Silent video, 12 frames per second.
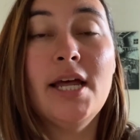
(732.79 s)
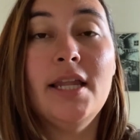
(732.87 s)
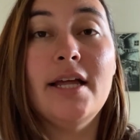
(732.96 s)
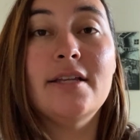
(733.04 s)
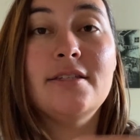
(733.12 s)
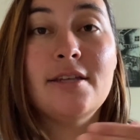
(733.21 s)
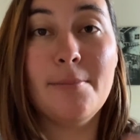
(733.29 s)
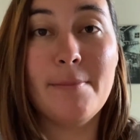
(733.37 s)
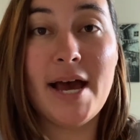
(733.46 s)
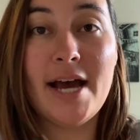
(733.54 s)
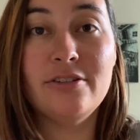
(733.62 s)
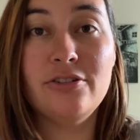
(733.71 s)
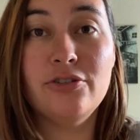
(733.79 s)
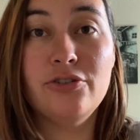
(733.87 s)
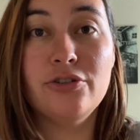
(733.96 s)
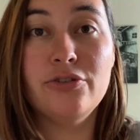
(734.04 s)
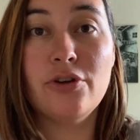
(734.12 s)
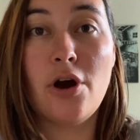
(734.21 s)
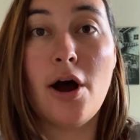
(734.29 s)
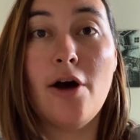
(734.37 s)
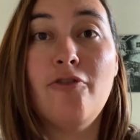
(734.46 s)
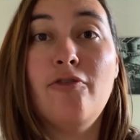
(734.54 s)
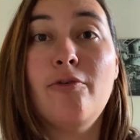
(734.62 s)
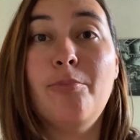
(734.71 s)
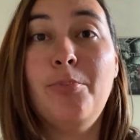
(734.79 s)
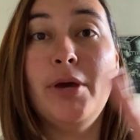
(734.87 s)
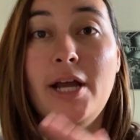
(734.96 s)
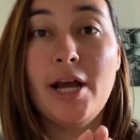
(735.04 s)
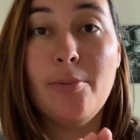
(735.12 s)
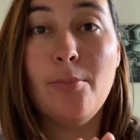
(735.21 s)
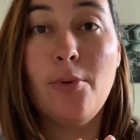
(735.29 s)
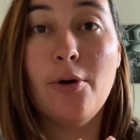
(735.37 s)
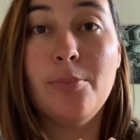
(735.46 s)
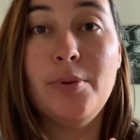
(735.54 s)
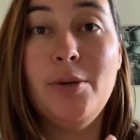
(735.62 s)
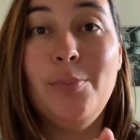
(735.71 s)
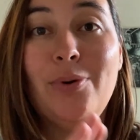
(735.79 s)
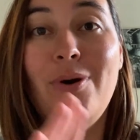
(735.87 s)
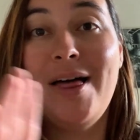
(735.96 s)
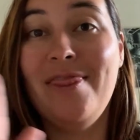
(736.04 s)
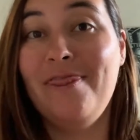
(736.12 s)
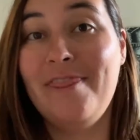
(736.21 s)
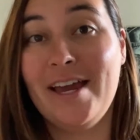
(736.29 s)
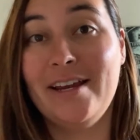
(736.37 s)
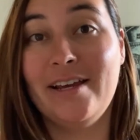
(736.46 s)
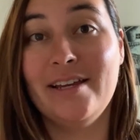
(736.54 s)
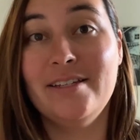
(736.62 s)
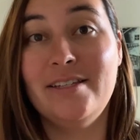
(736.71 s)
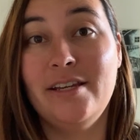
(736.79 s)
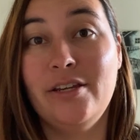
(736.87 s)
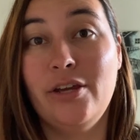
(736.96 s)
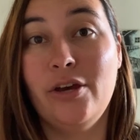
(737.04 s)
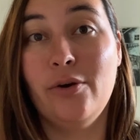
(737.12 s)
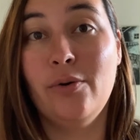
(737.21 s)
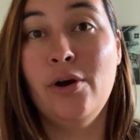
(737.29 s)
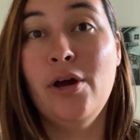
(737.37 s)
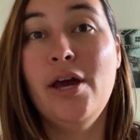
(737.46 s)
let some passengers off, pick up more people, and then continue.